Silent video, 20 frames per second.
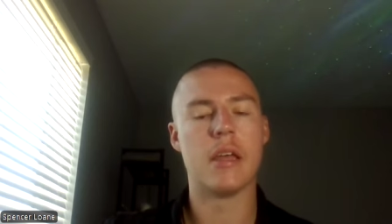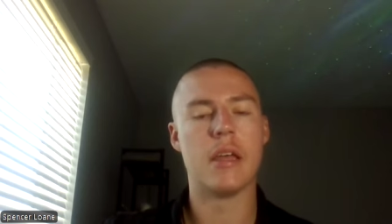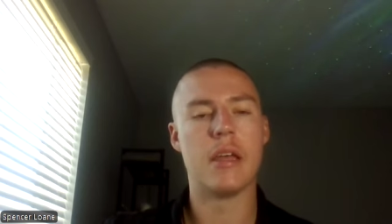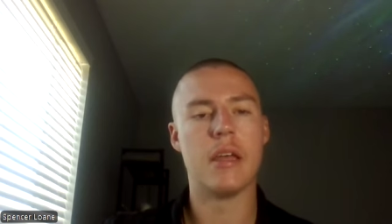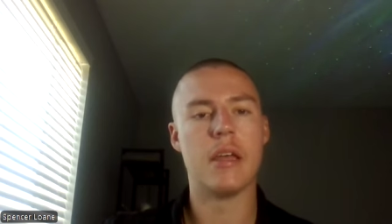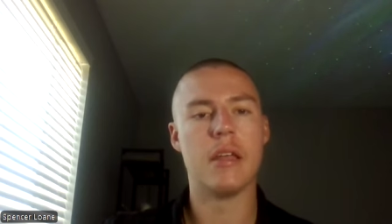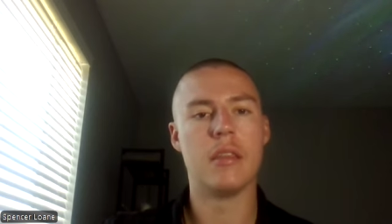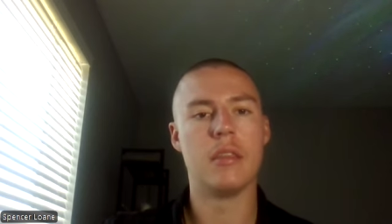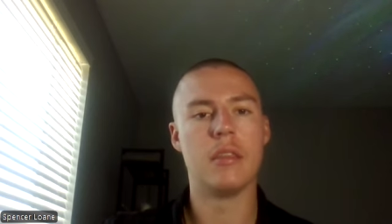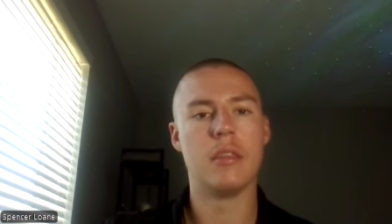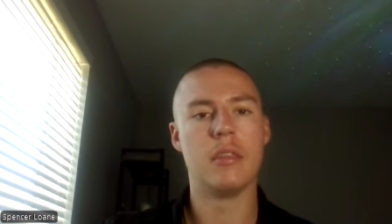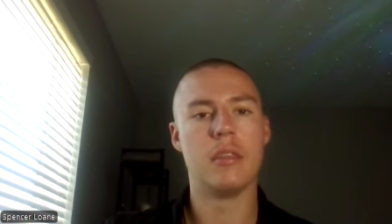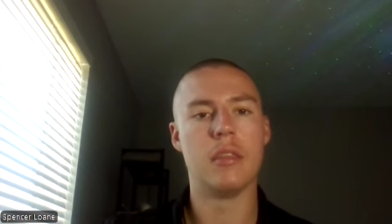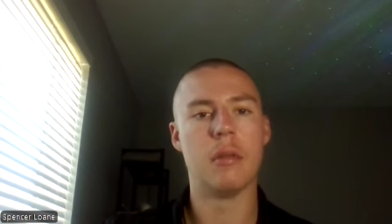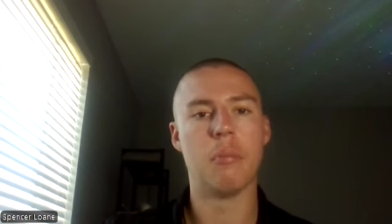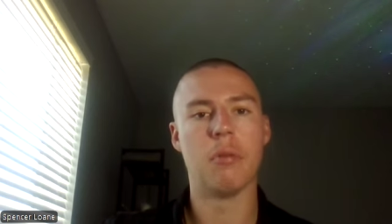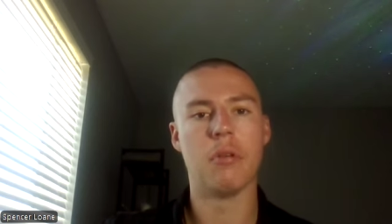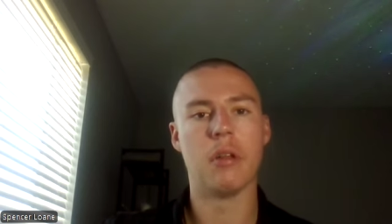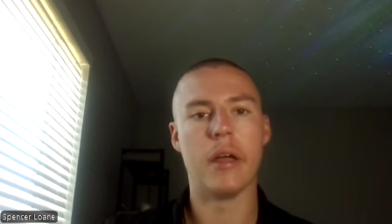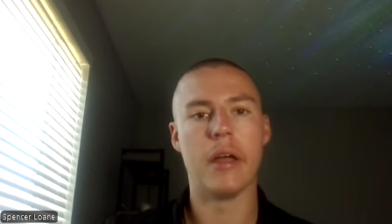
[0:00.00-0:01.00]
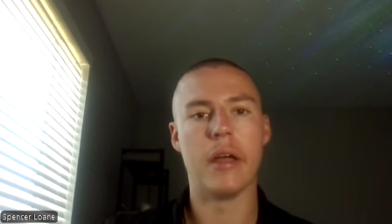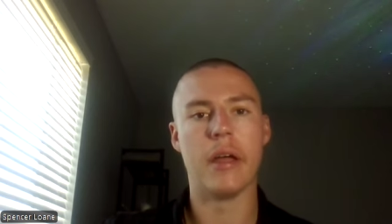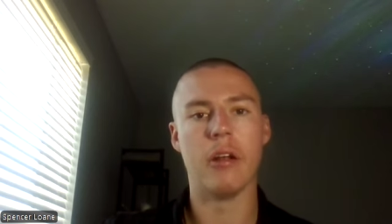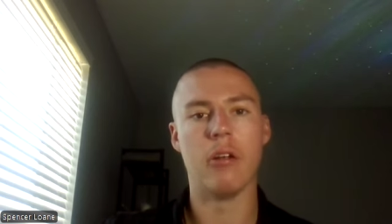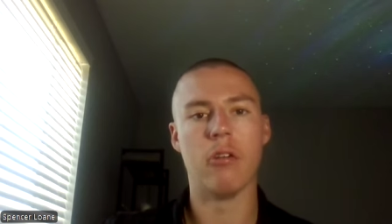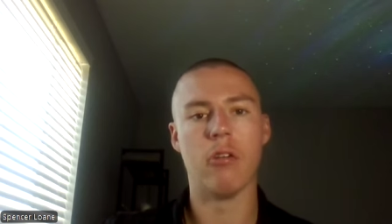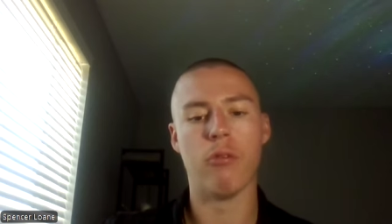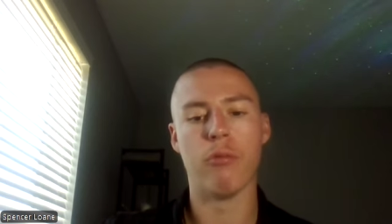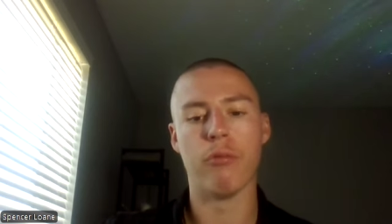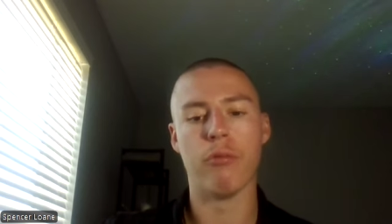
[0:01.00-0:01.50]
and the
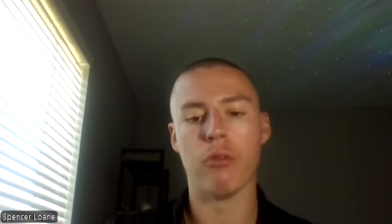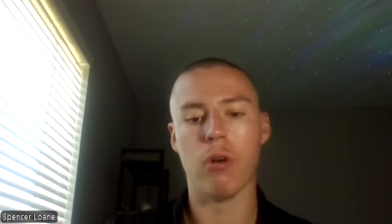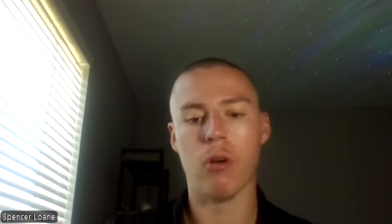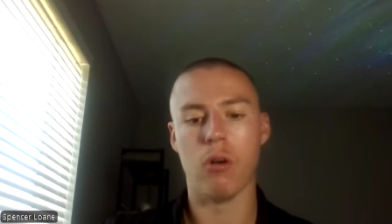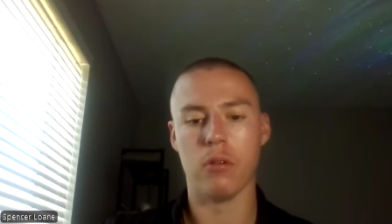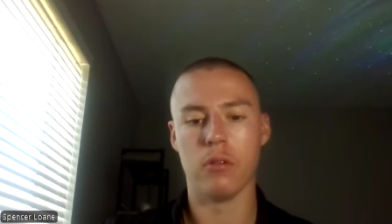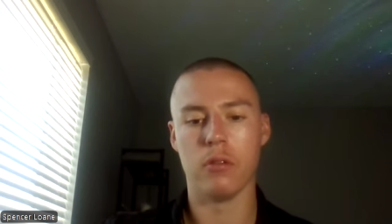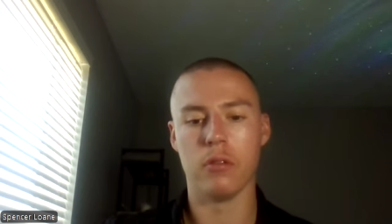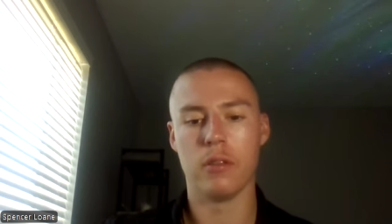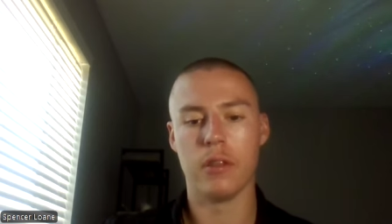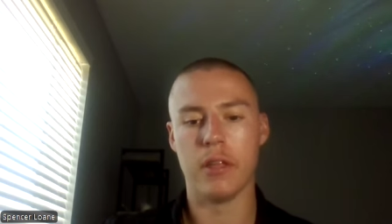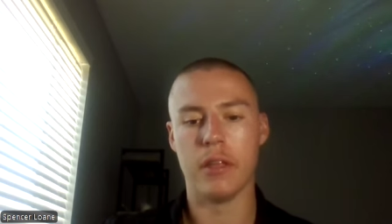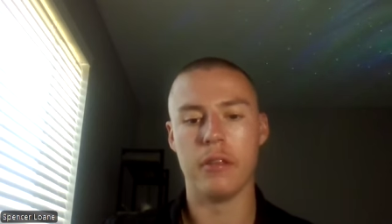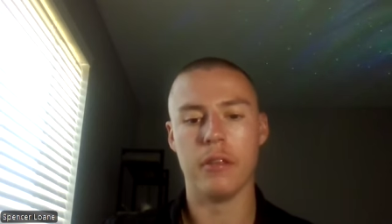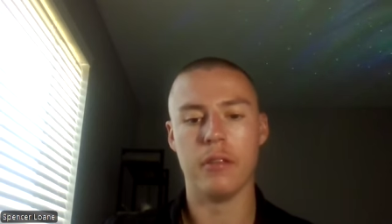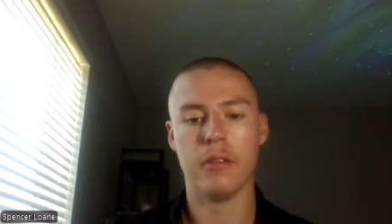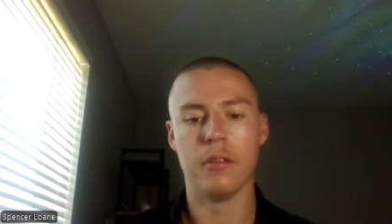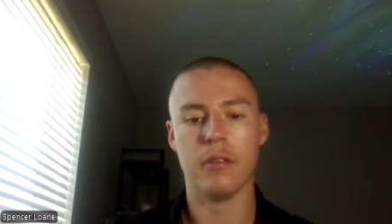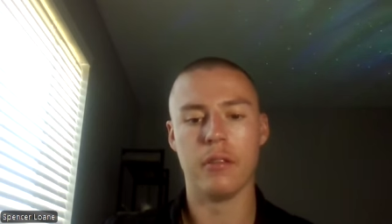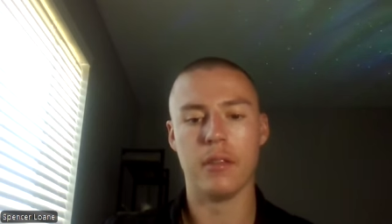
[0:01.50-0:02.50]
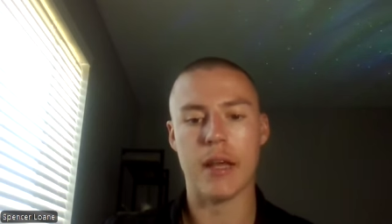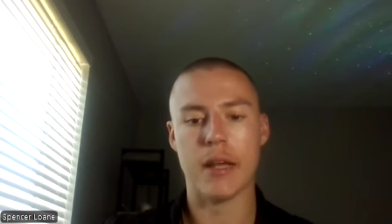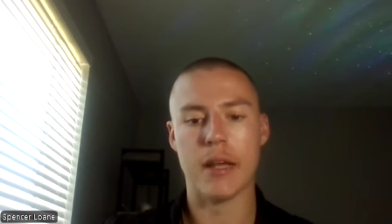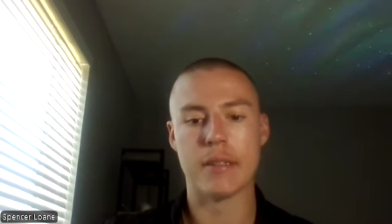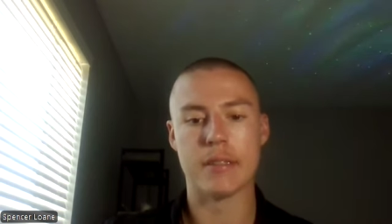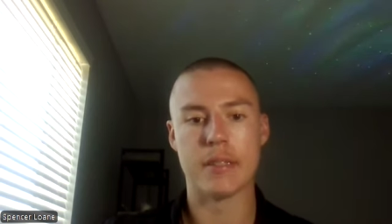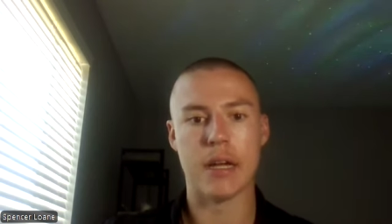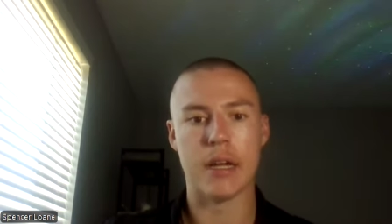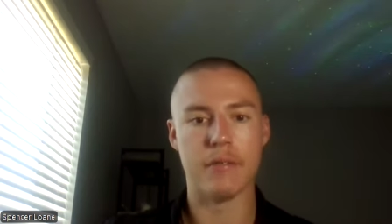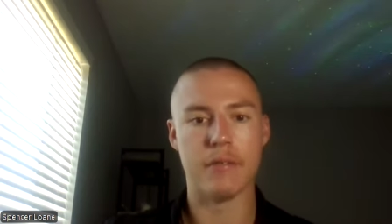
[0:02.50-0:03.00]
play overall in
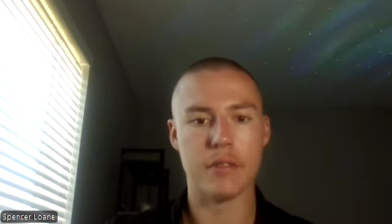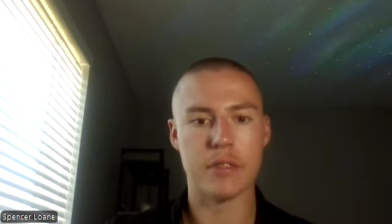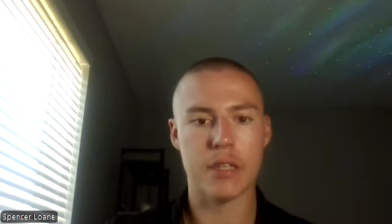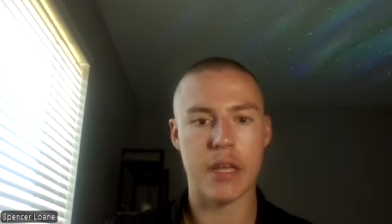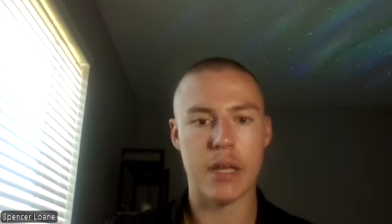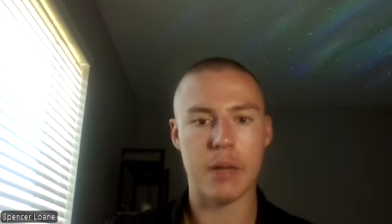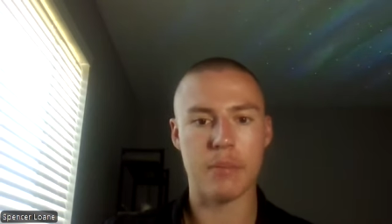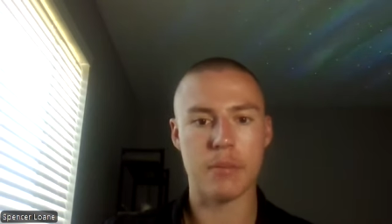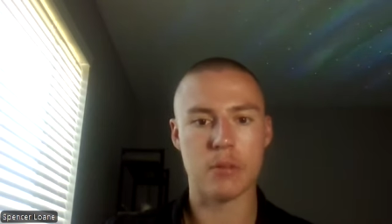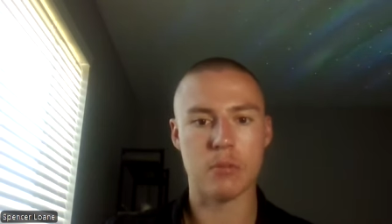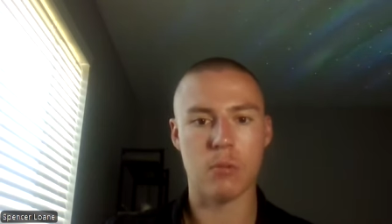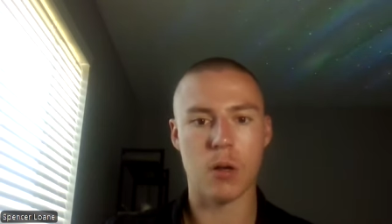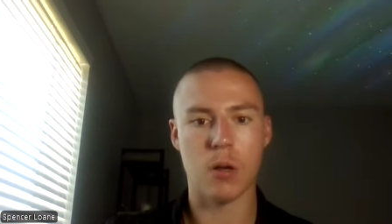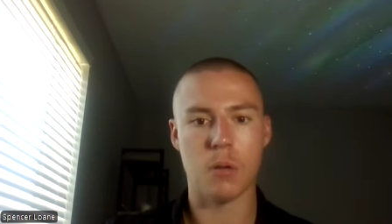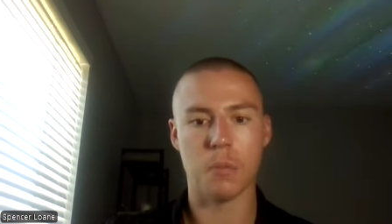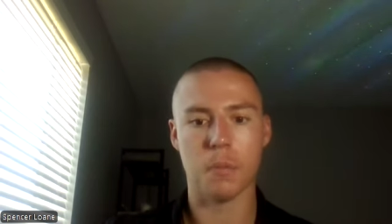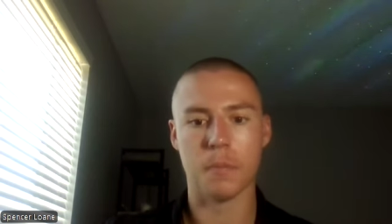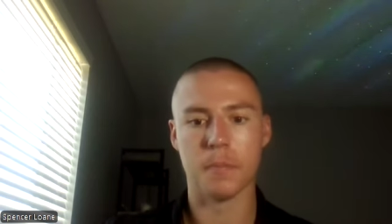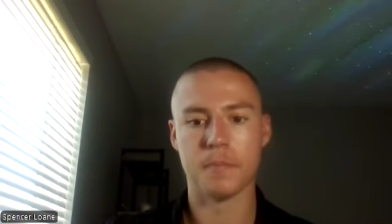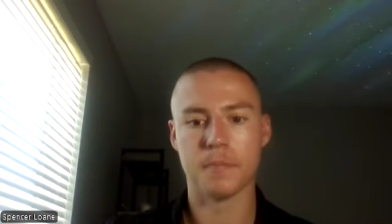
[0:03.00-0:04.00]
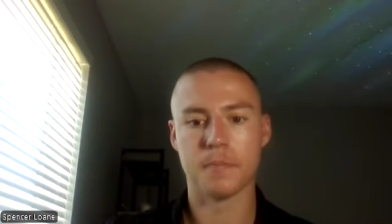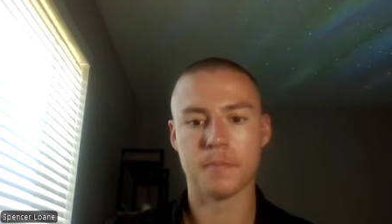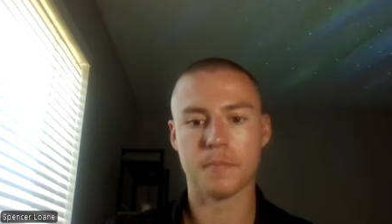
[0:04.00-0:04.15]
that side of his game as well.